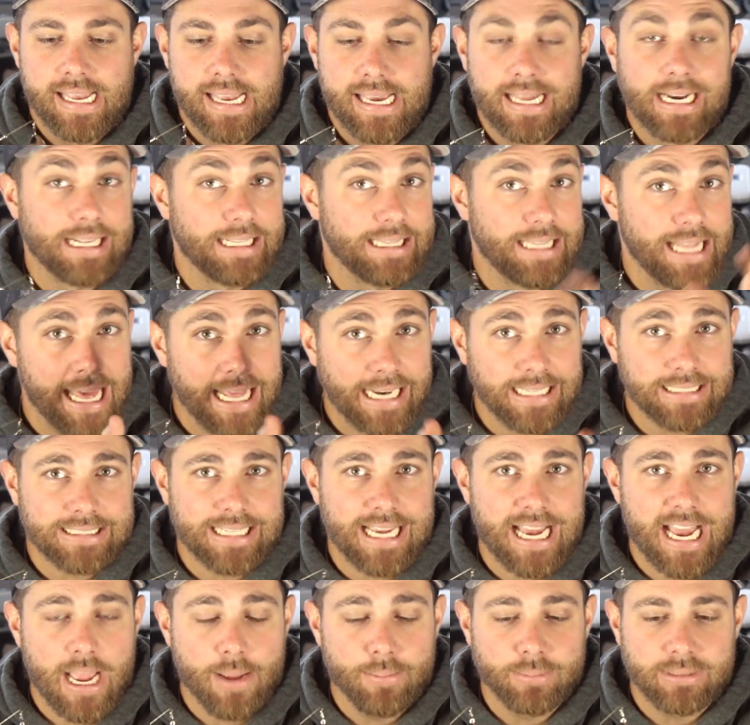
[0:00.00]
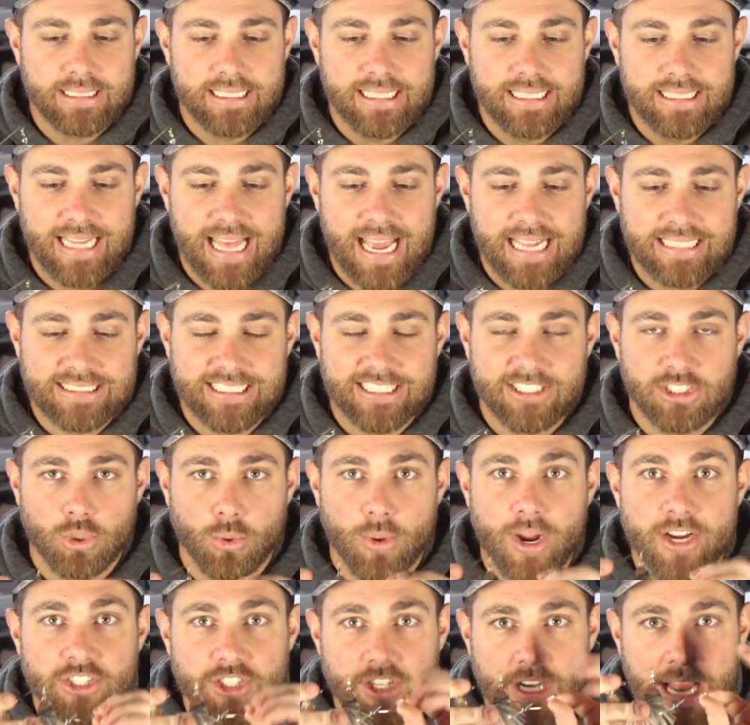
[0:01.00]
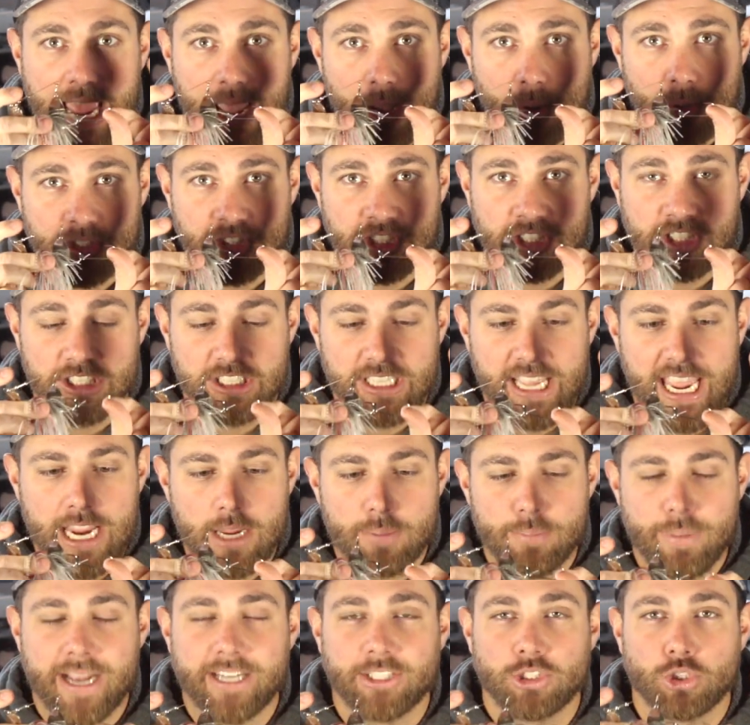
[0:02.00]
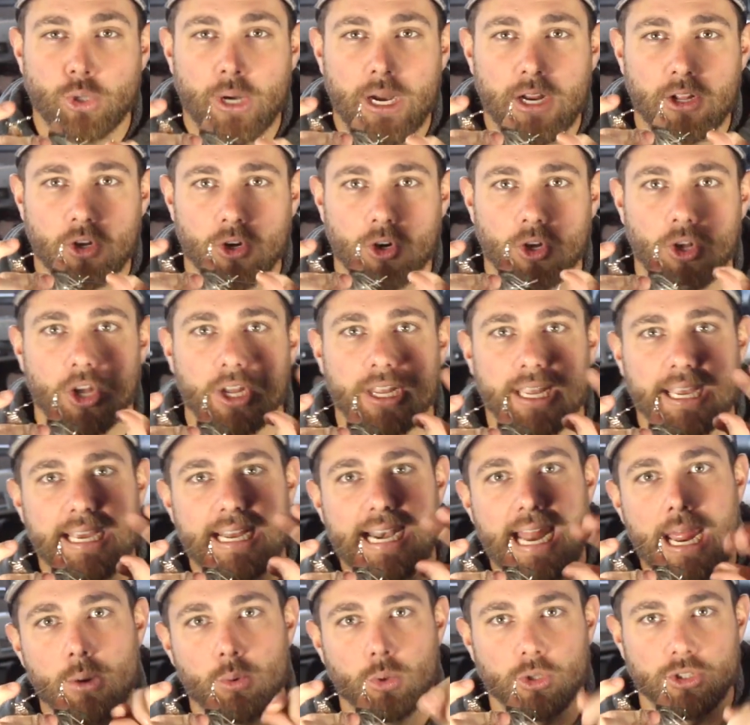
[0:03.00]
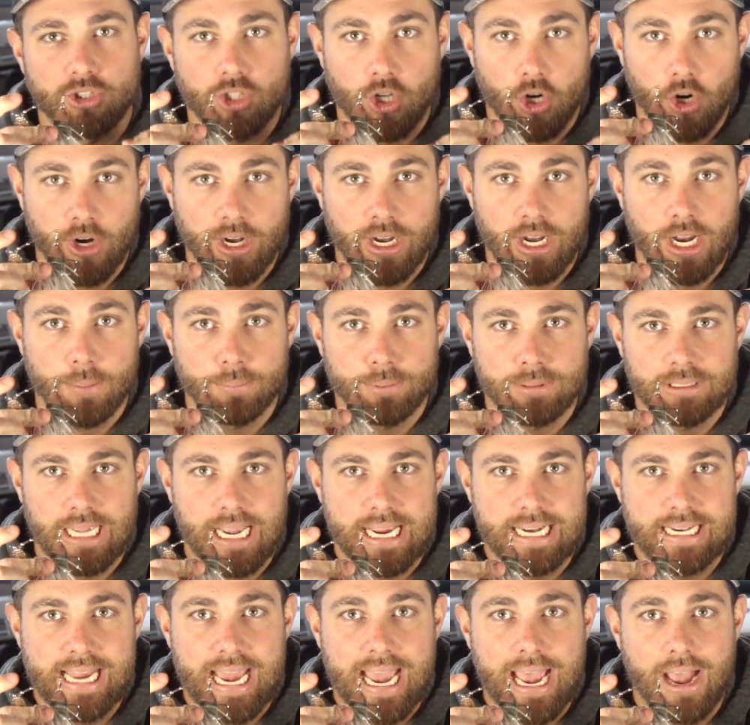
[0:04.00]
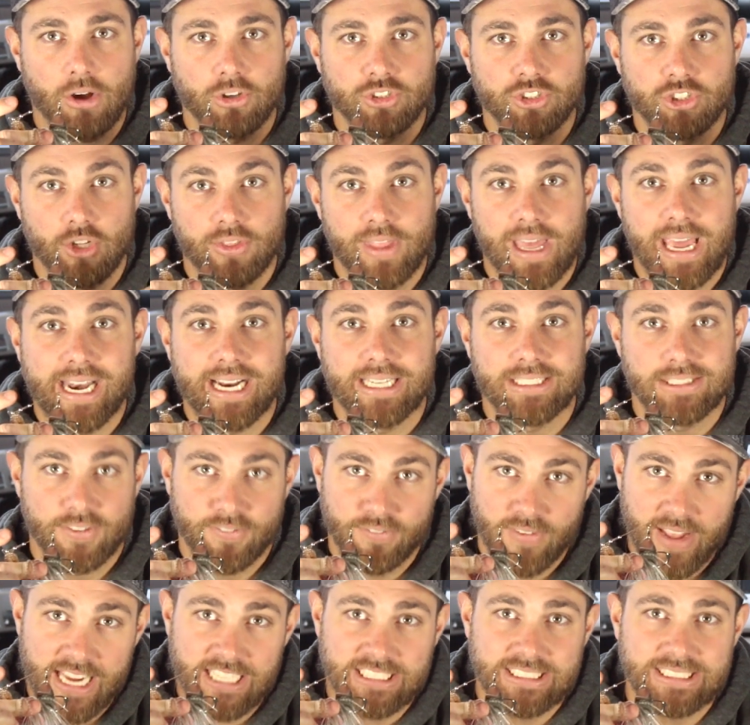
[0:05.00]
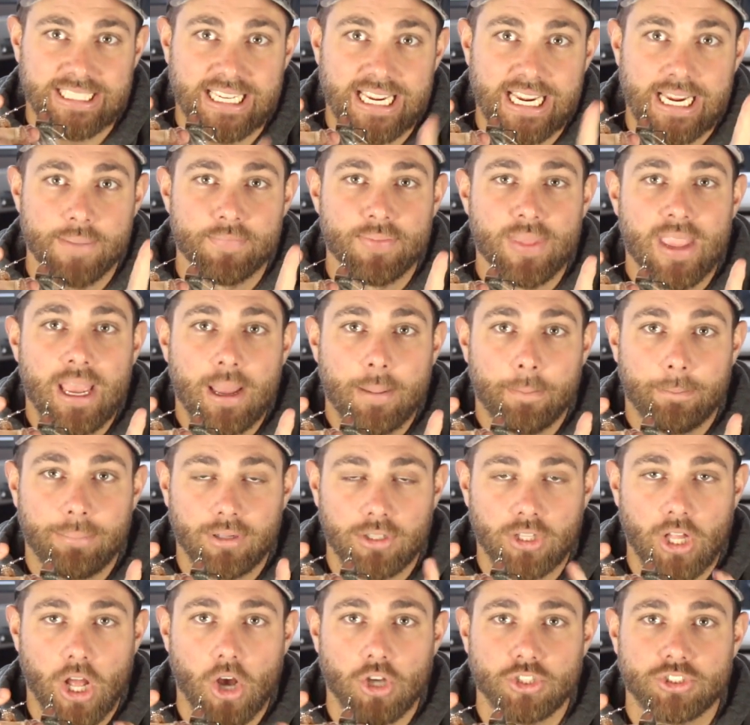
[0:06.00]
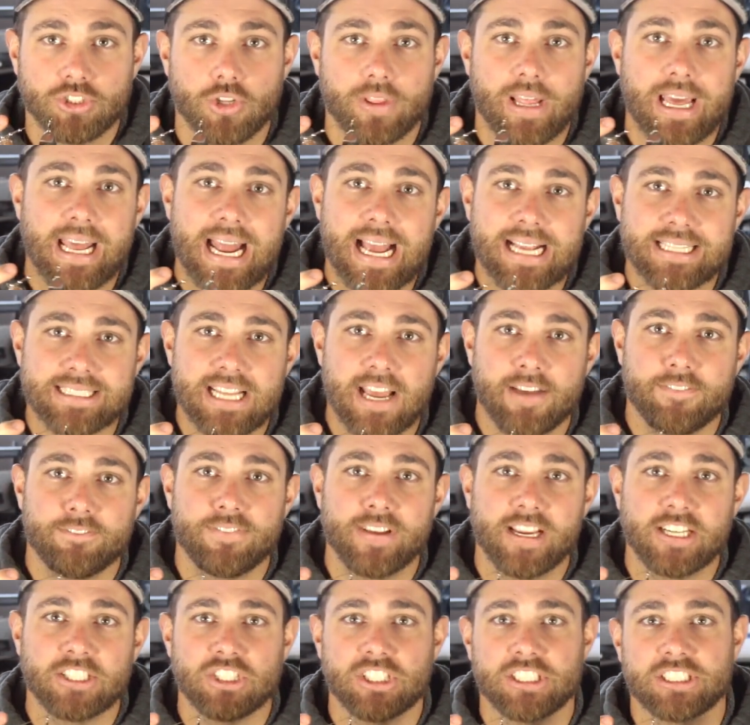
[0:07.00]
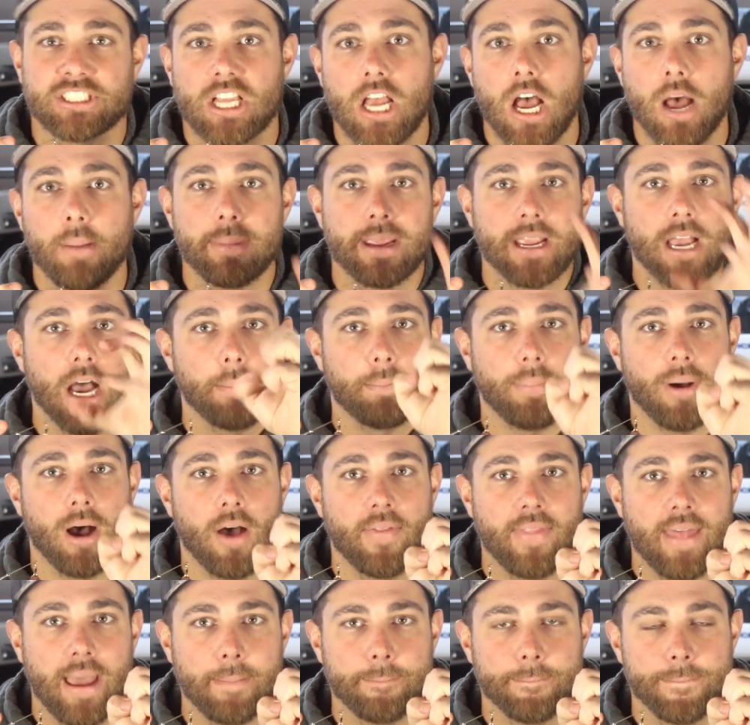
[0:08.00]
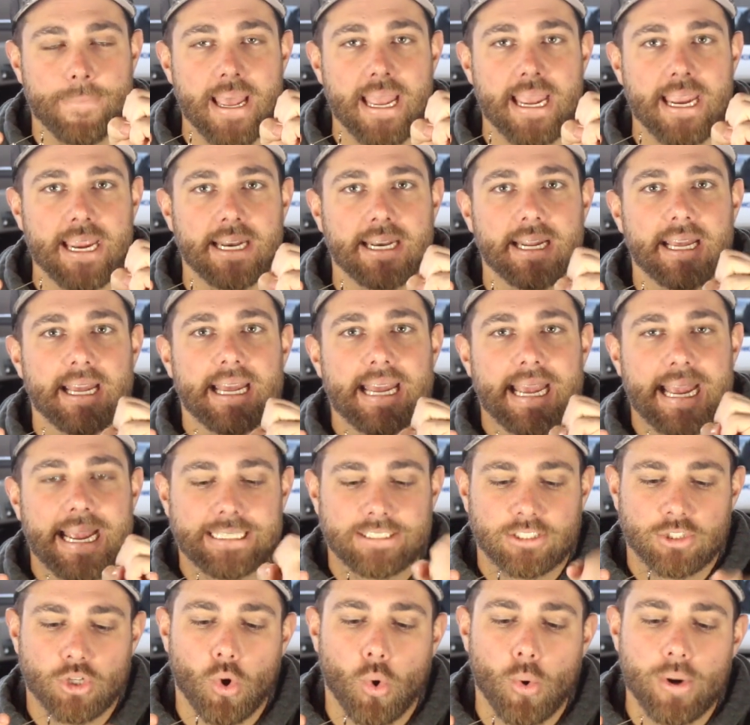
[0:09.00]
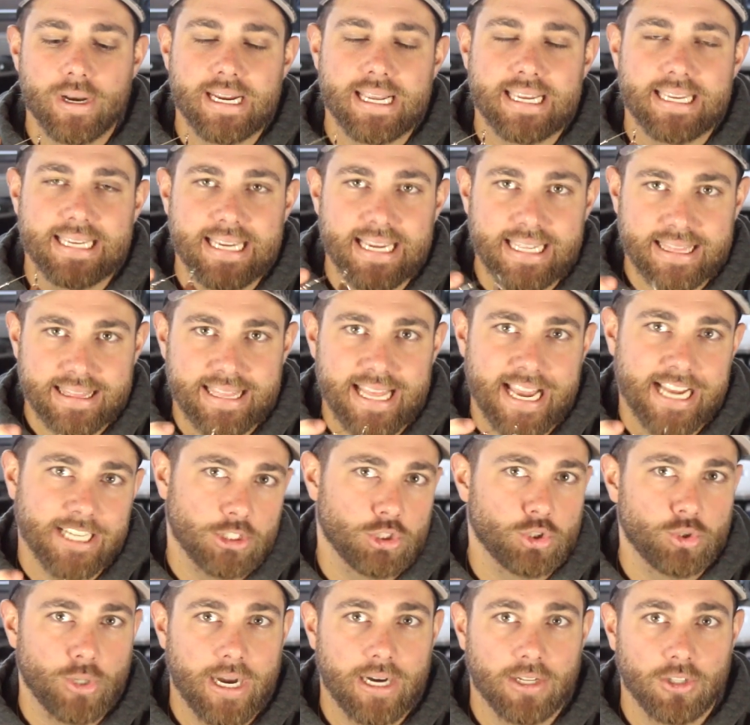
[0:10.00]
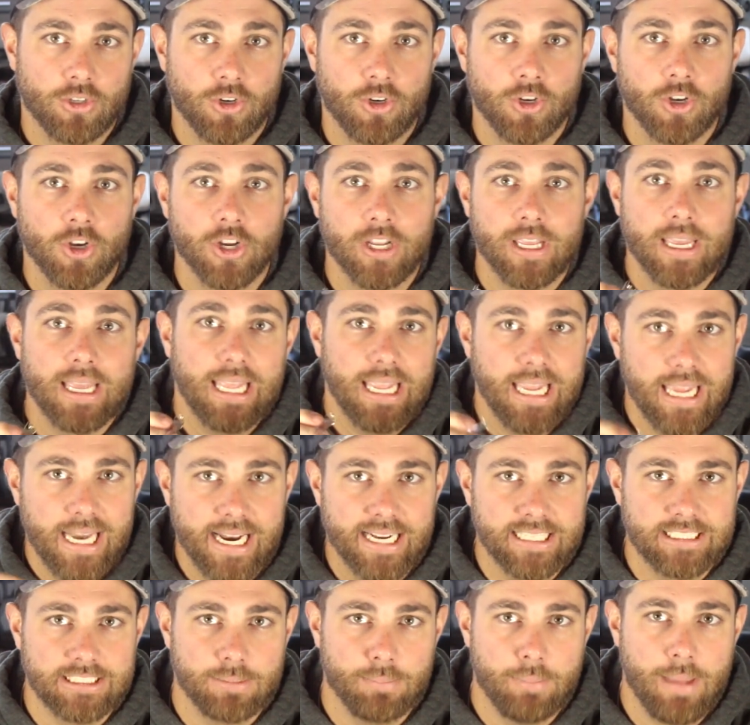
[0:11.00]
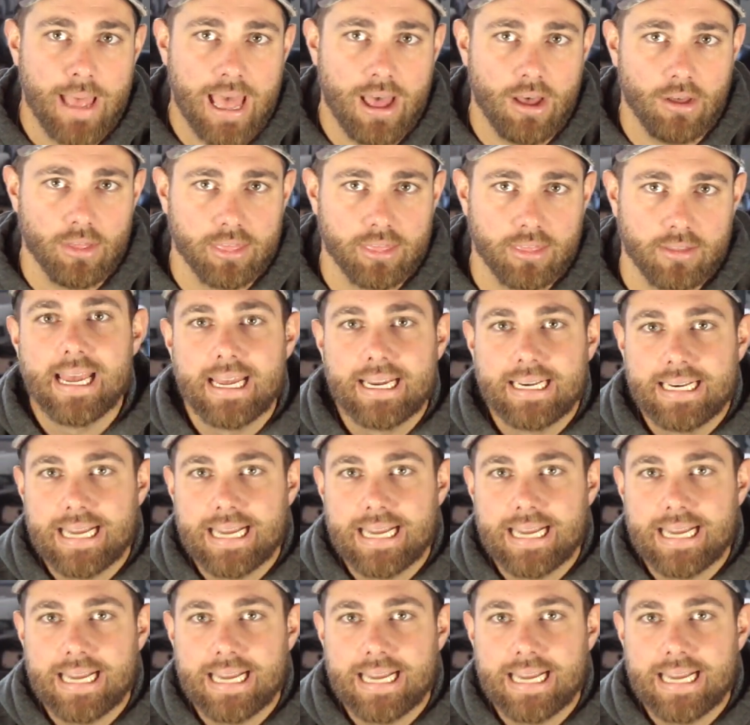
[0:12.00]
And a lot of times in that situation, I'll actually take my trailer hook and I will turn it upside down so that it's facing below, so that as that fish is coming up on that bait, it's going to get that trailer hook in its mouth.